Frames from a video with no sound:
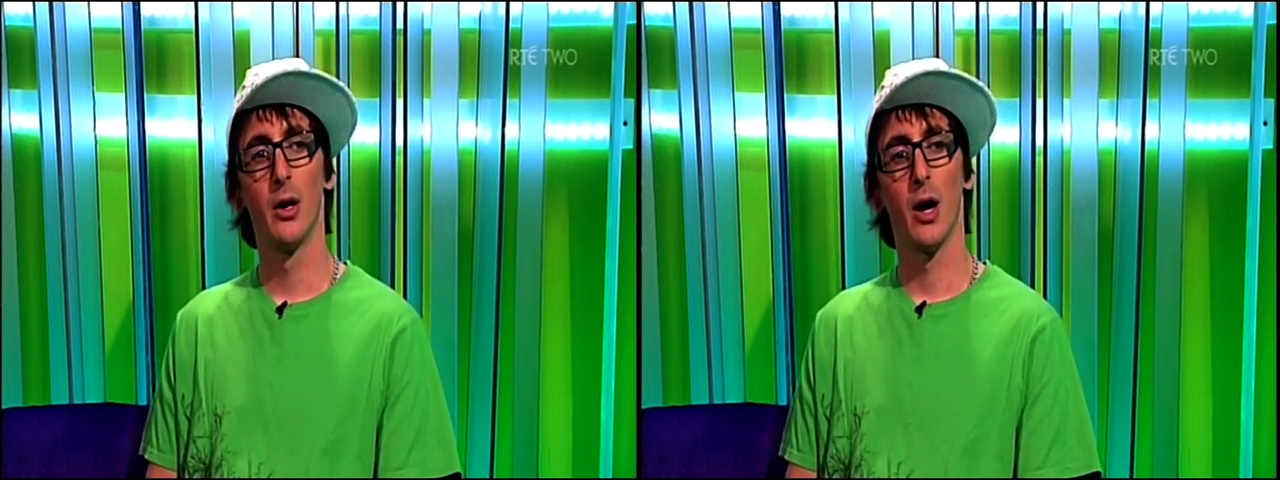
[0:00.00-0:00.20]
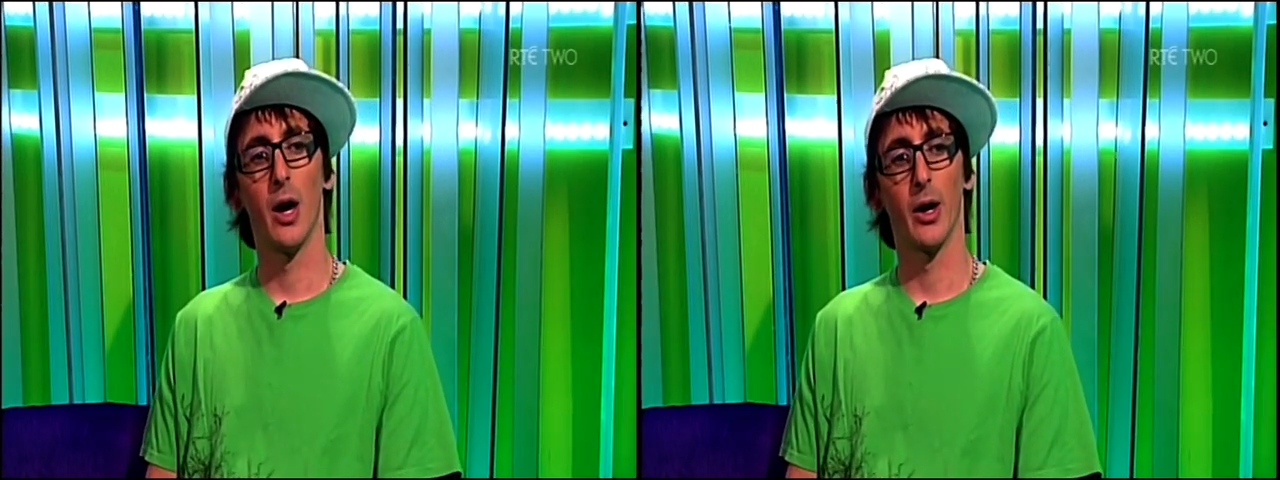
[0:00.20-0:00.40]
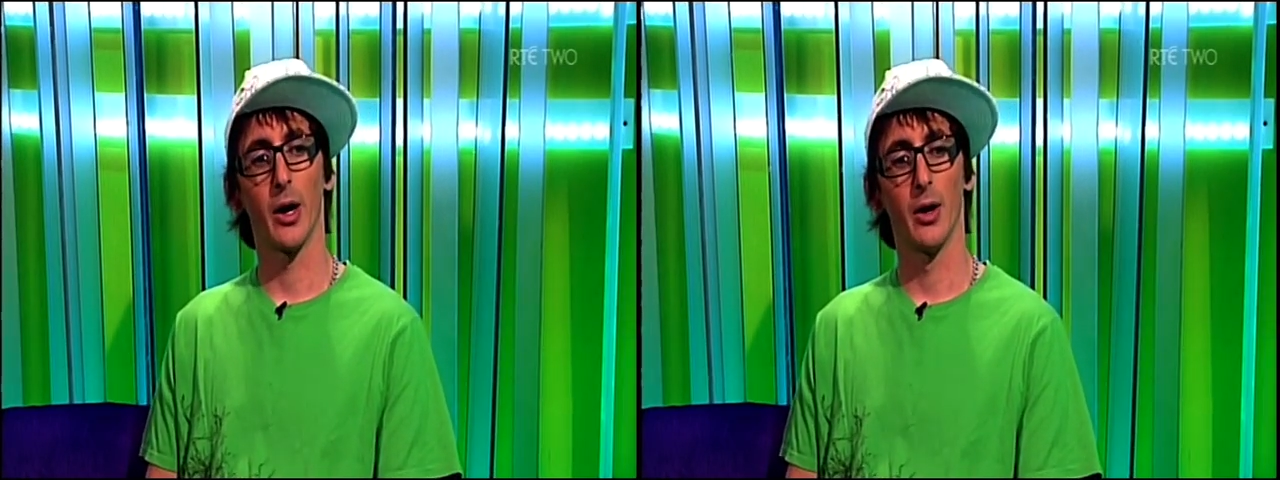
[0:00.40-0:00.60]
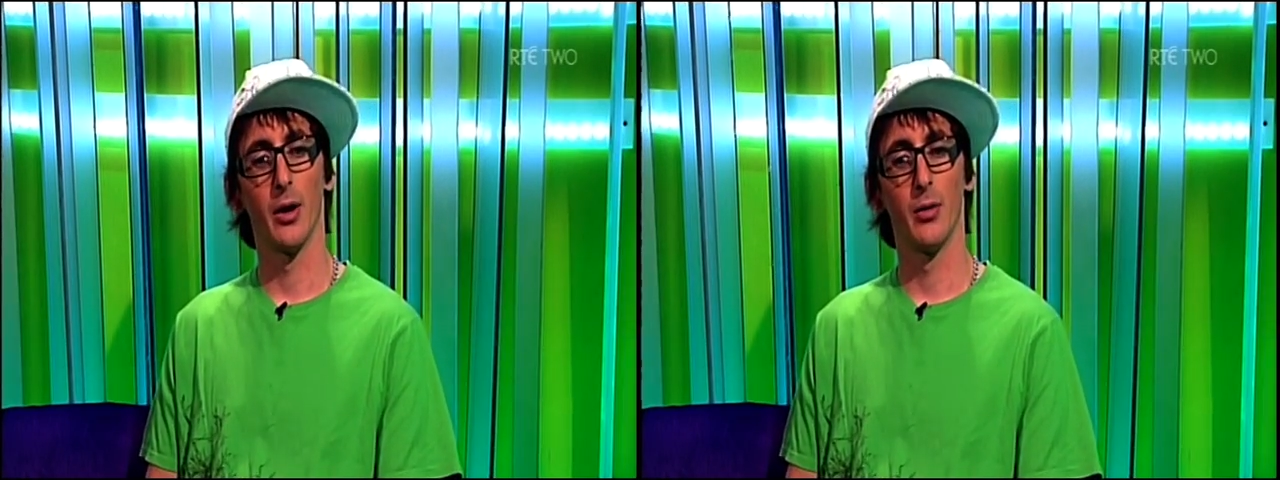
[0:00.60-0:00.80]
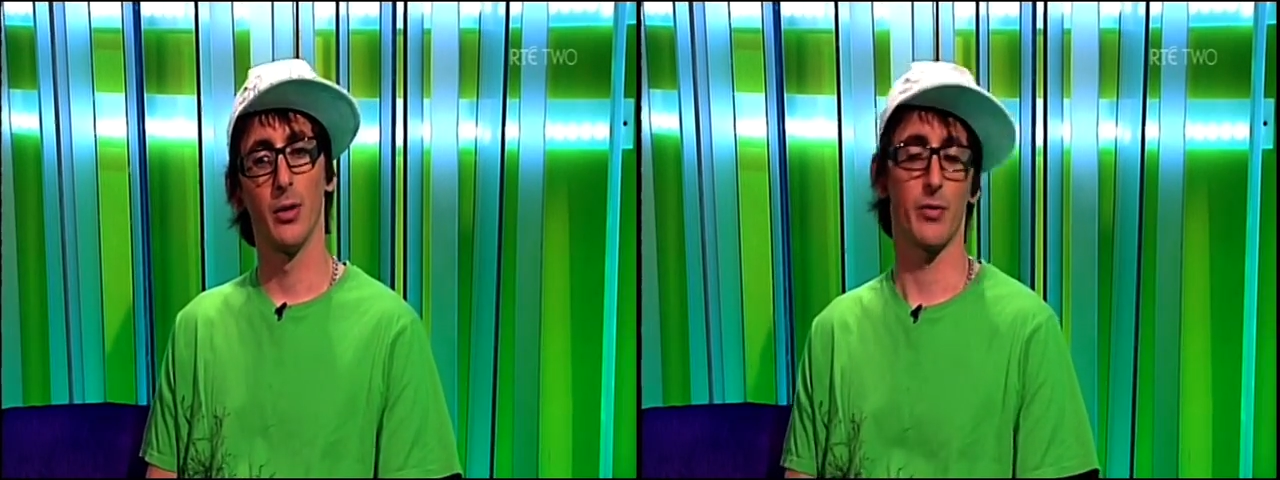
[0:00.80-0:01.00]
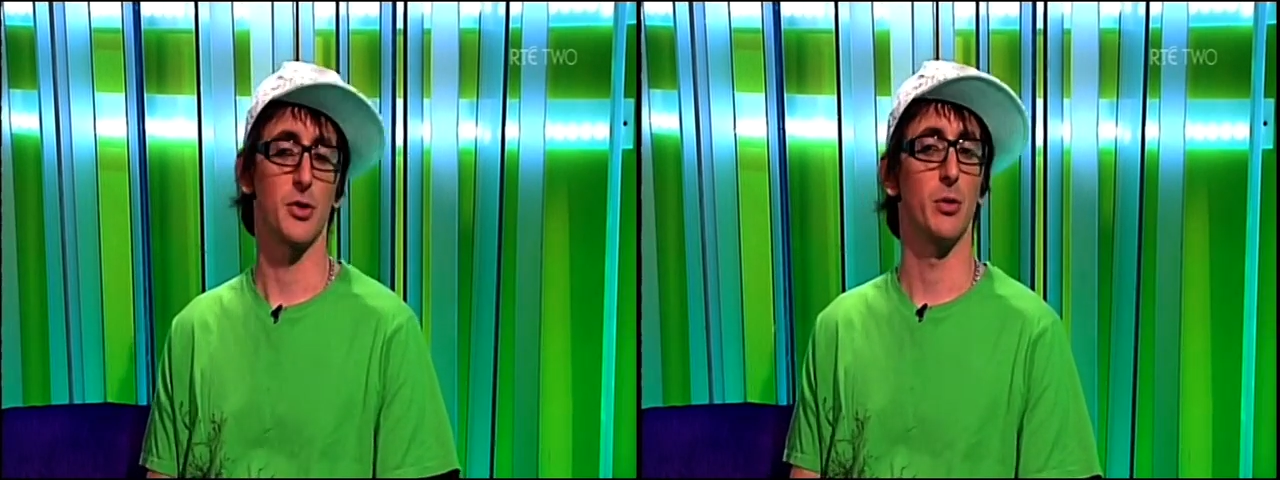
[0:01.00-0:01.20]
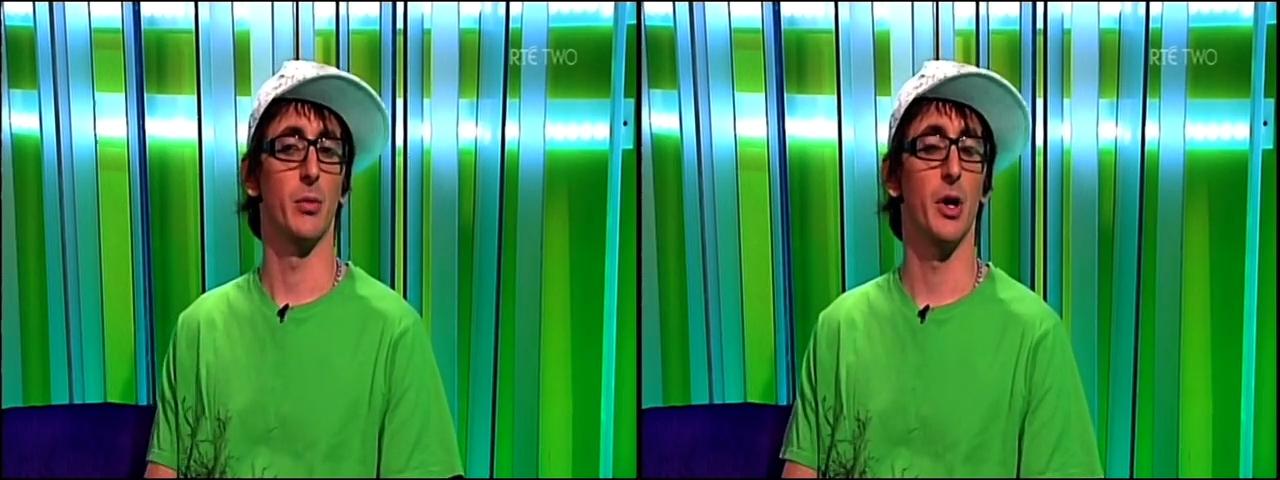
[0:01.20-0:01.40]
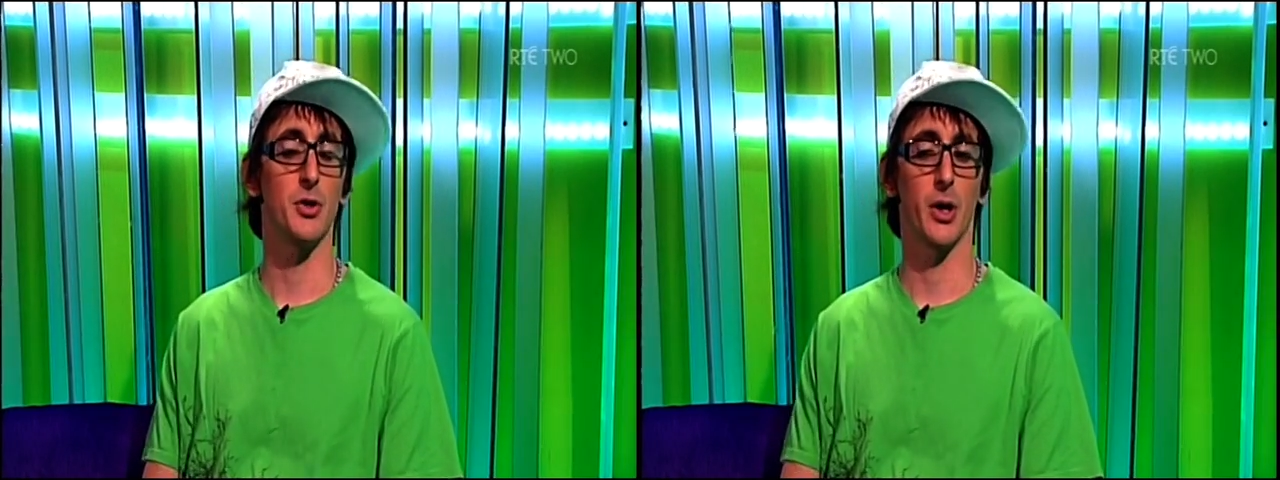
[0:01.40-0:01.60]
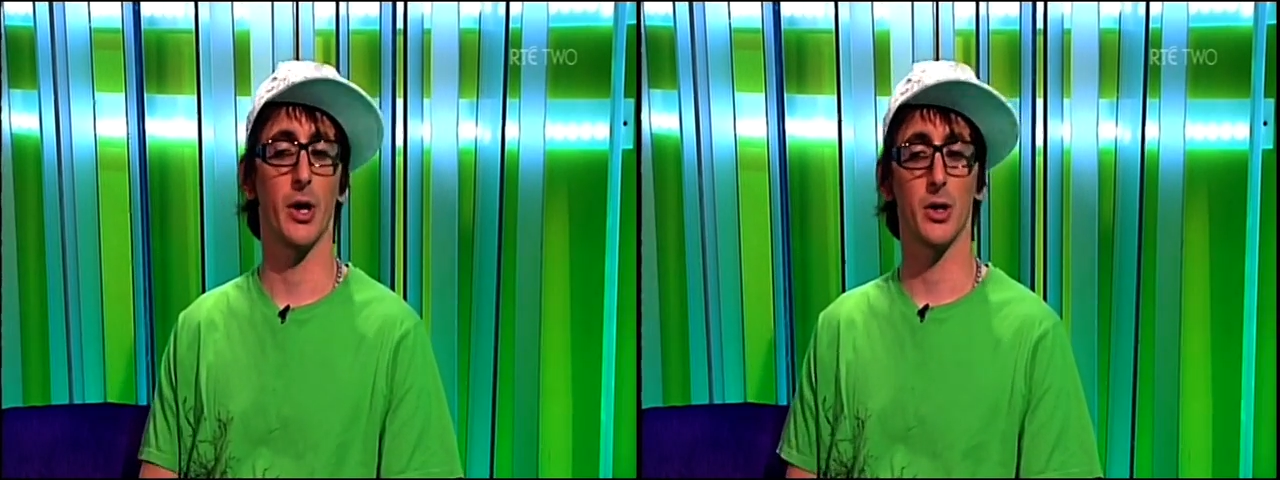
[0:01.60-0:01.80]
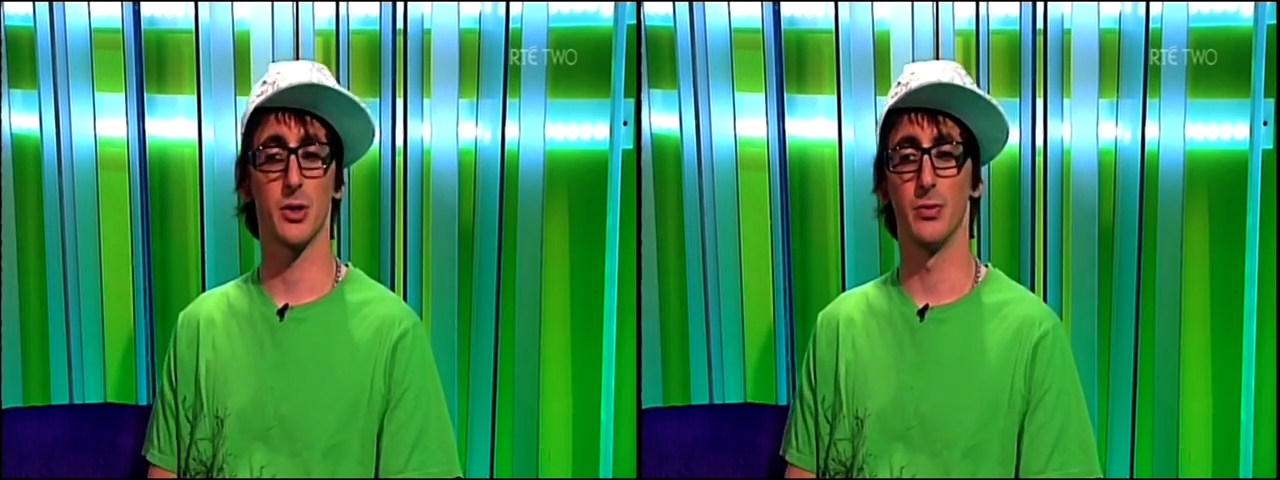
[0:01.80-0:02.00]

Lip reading: and I kind of looking for something else, I guess.